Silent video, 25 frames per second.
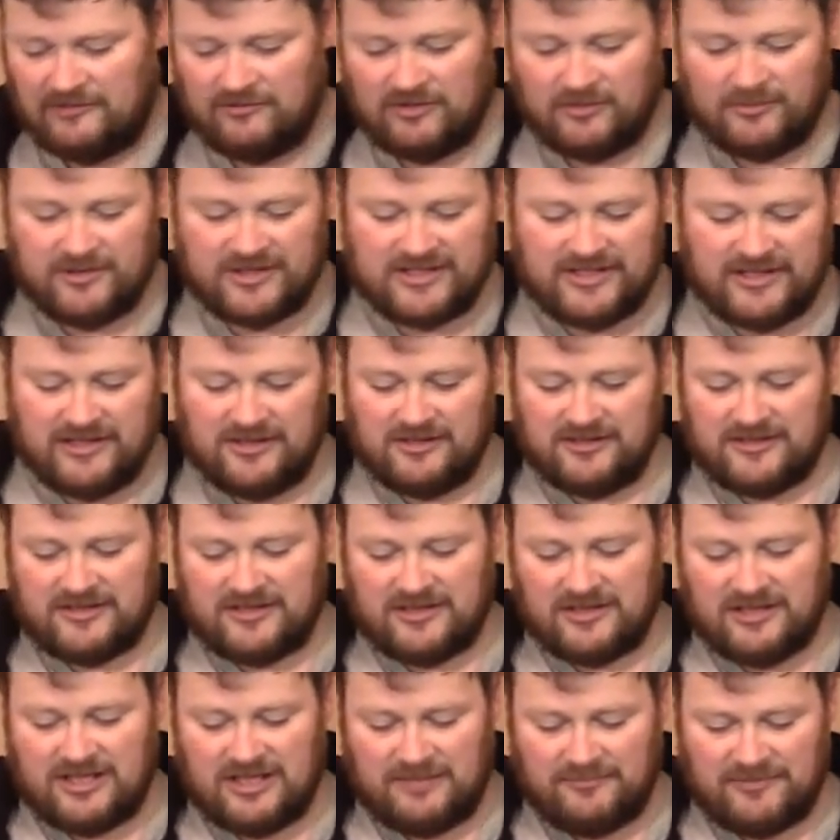rubber seals
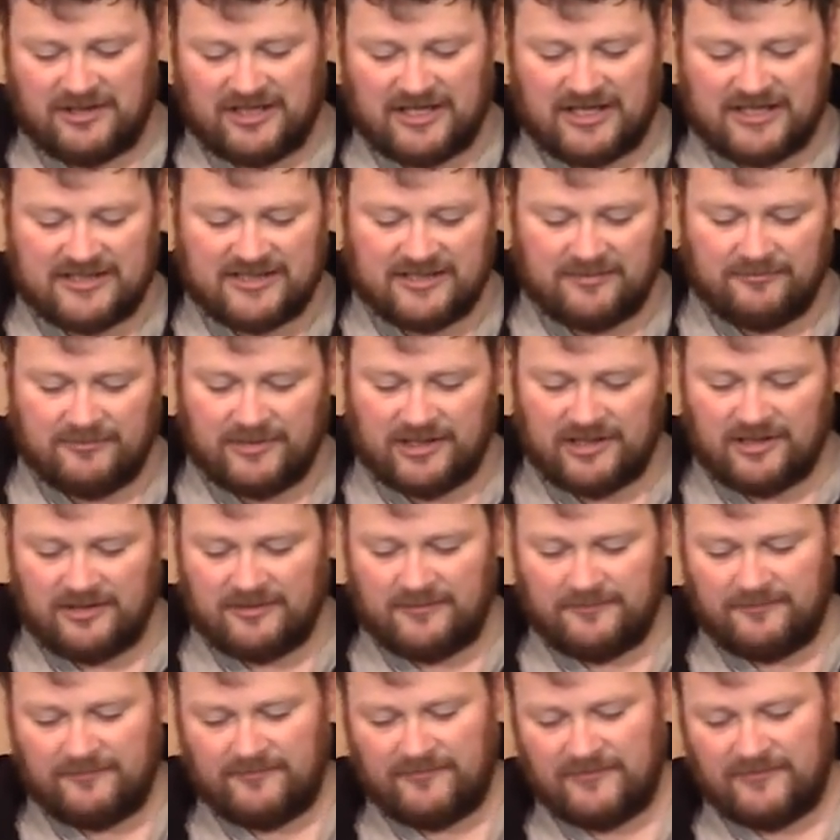to keep the gas in better.